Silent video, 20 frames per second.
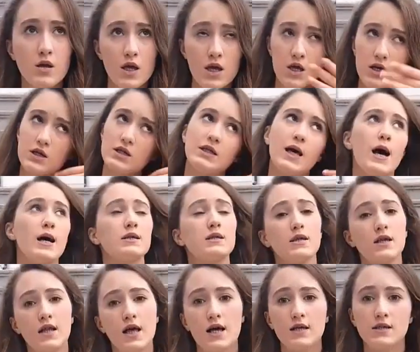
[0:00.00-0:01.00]
You think you're
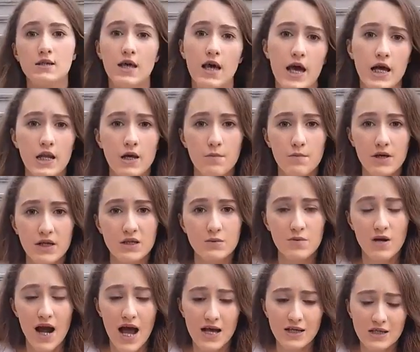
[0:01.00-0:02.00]
sassy, classy, and a
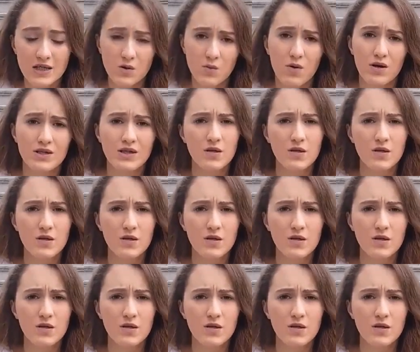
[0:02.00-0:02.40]
bit smart assy.